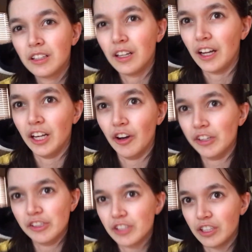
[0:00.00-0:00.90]
I know I
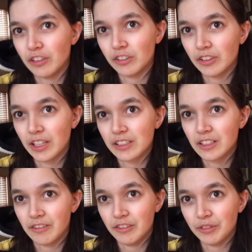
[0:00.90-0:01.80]
usually don't do that. It
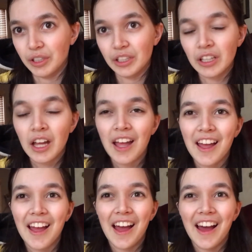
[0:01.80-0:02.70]
was weird.
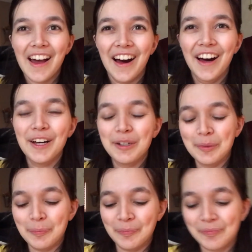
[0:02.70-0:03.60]

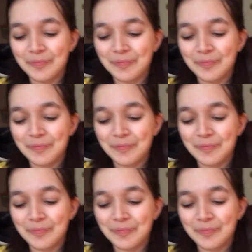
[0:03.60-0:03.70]
But